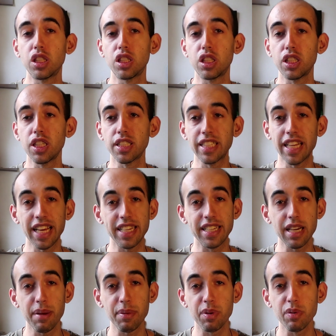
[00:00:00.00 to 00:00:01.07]
Just a heads
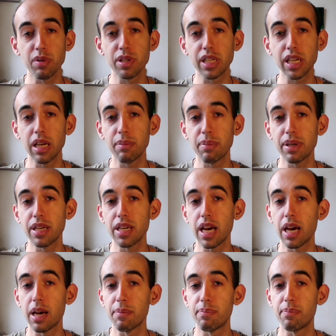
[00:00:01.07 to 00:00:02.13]
up, there is going to be
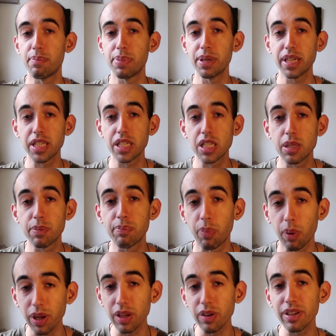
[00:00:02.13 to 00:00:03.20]
a big
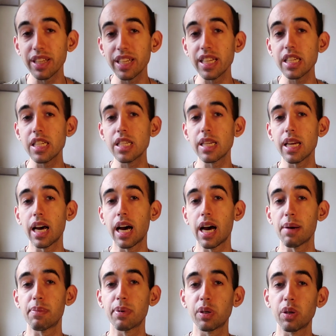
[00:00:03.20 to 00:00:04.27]
spoiler in this,
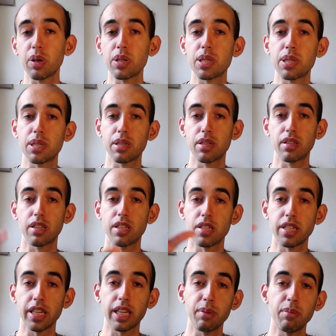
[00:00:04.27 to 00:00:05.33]
because the
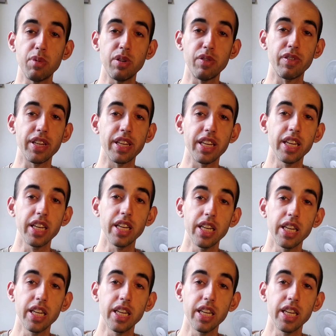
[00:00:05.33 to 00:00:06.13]
second movie